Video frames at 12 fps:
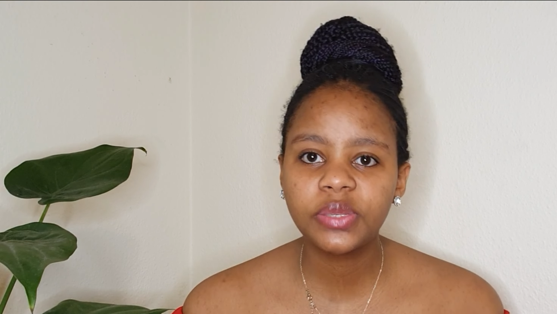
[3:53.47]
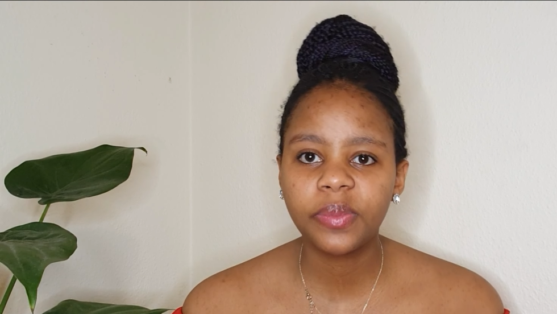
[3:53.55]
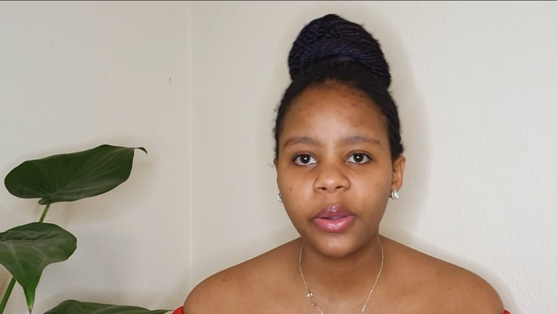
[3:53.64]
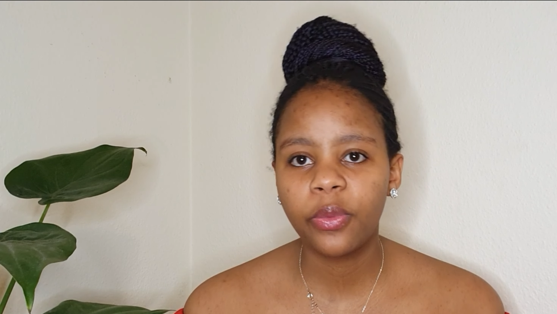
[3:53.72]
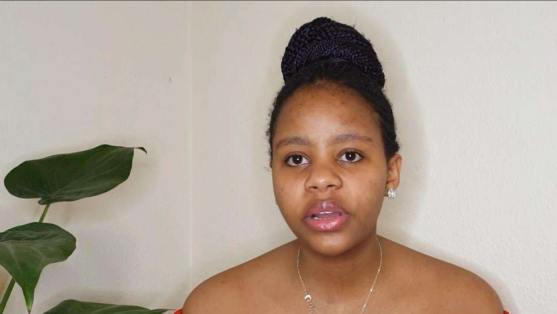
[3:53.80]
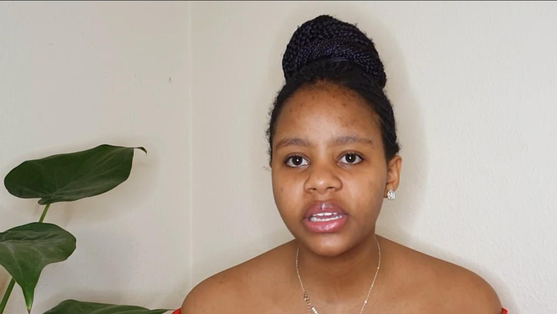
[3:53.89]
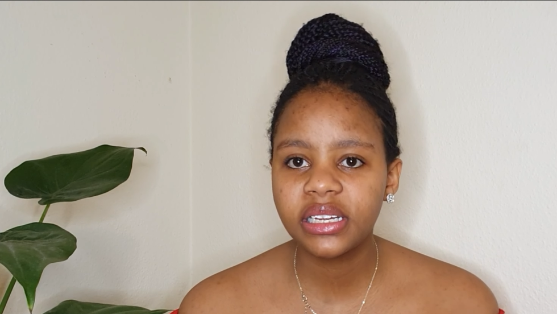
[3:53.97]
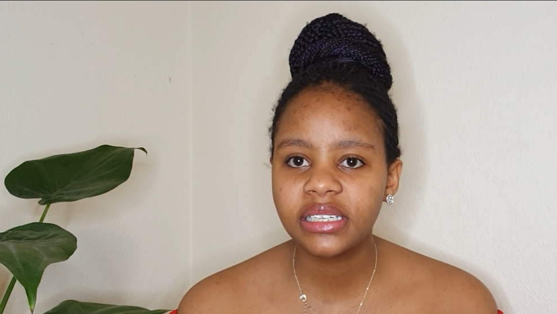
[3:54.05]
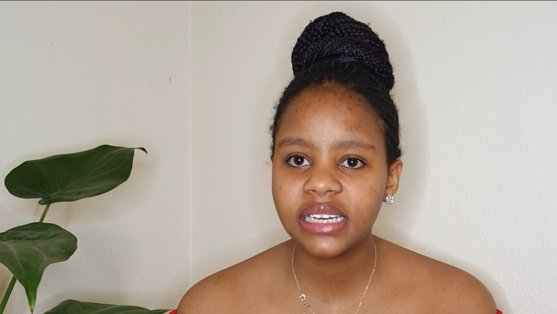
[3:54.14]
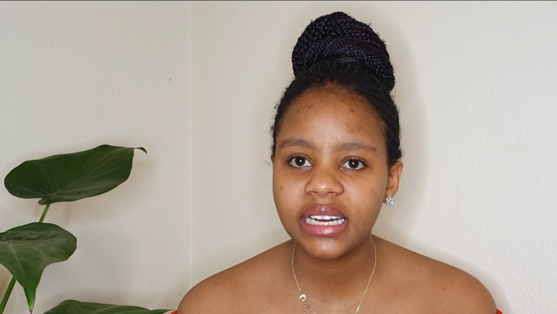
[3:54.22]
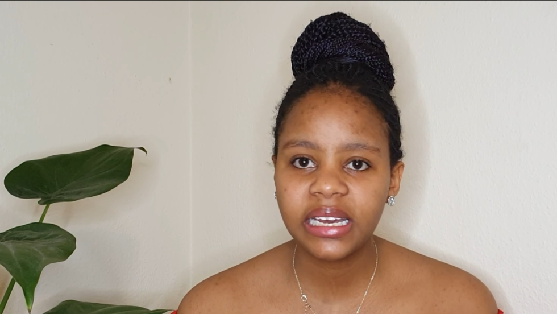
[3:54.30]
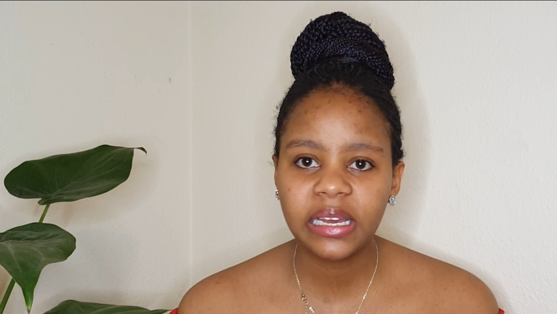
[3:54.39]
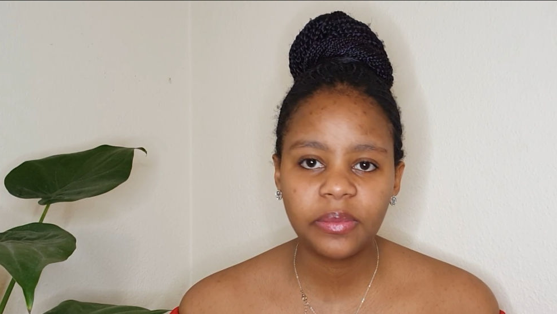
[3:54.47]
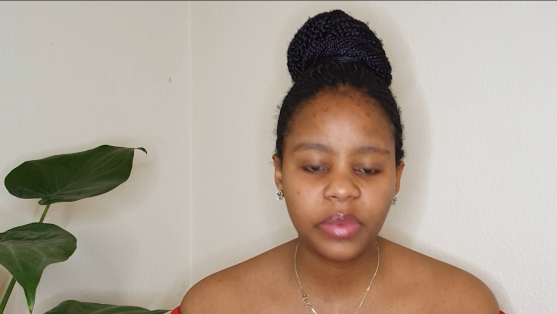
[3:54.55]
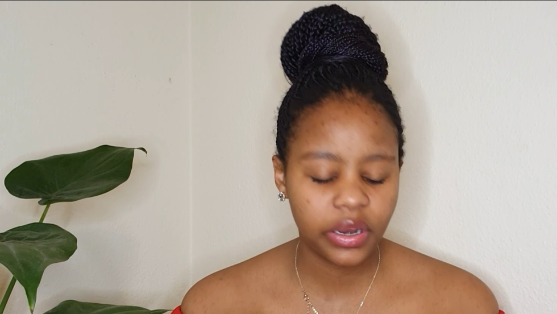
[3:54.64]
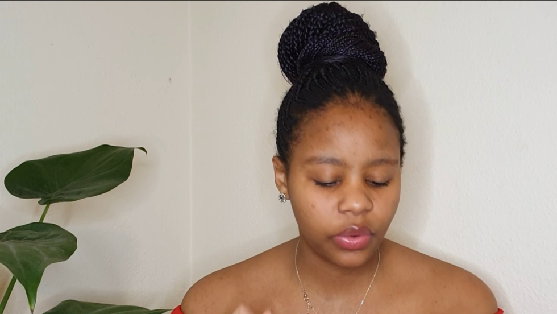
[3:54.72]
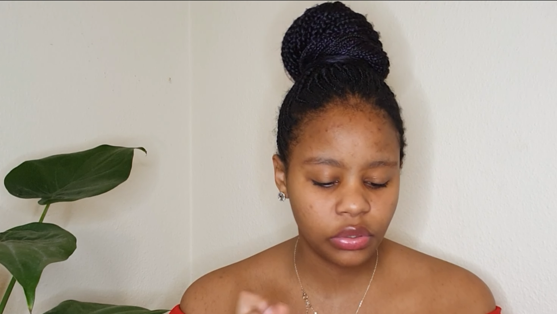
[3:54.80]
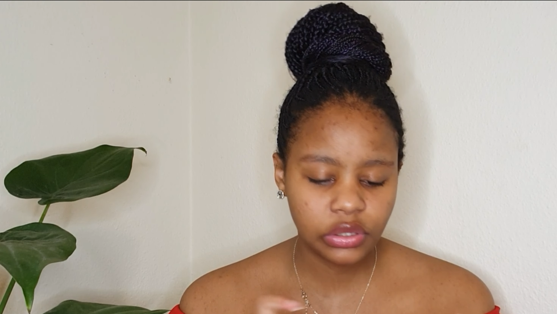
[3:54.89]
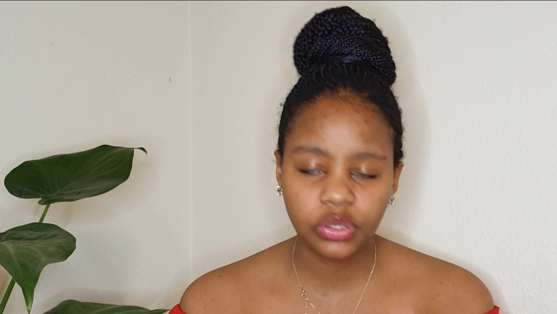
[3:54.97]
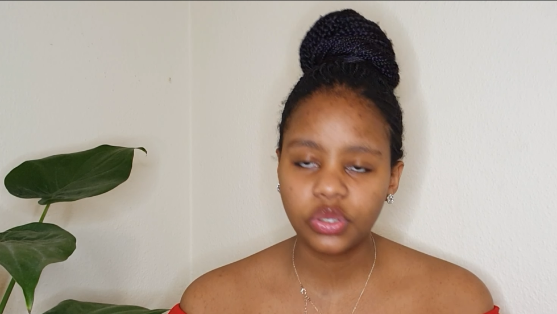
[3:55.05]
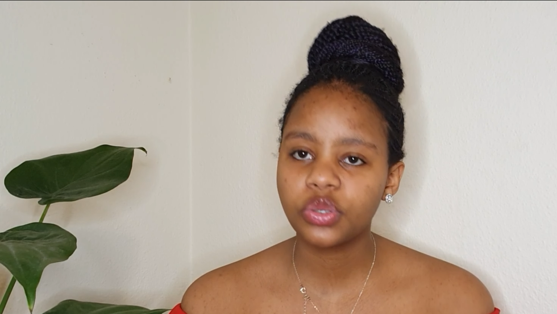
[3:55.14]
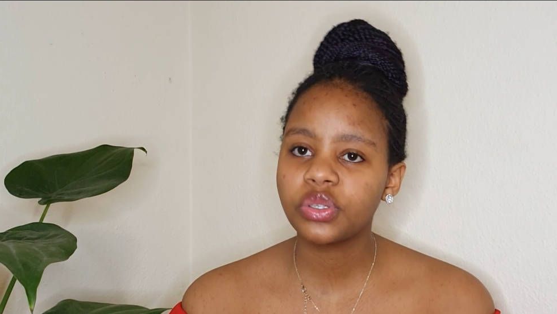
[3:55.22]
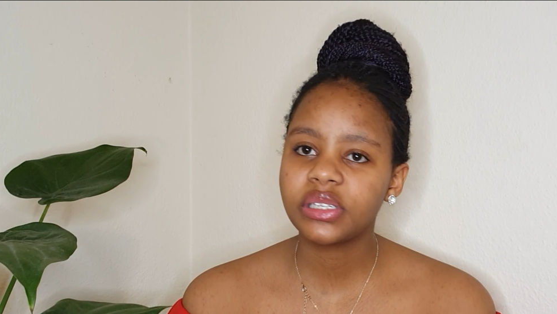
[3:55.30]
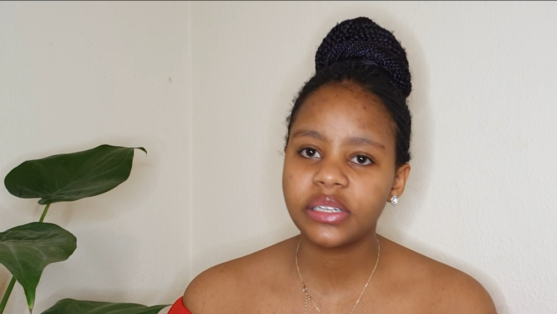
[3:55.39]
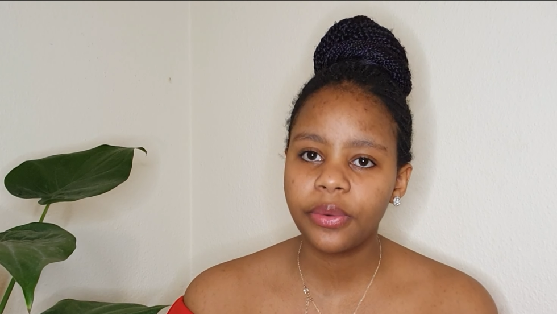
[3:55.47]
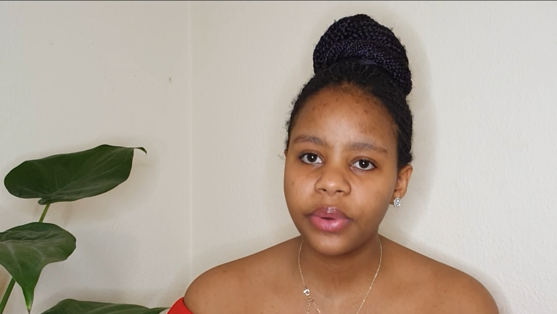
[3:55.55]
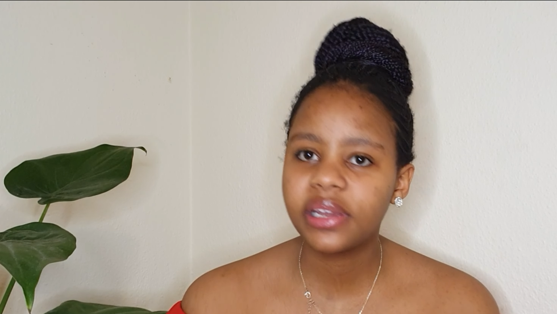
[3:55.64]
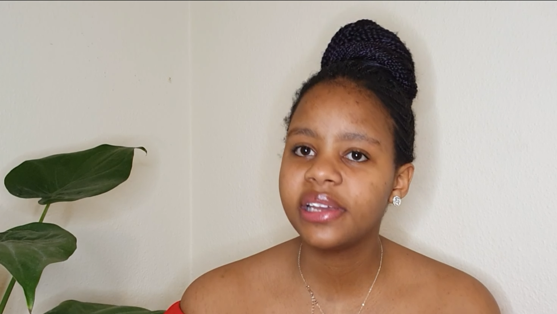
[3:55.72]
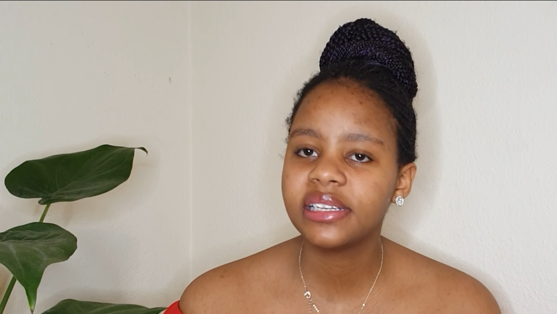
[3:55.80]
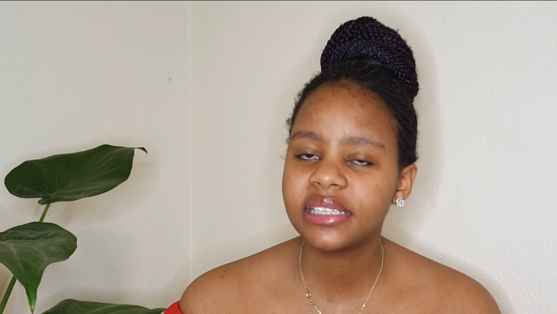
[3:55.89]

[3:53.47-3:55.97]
my working time and also suits their working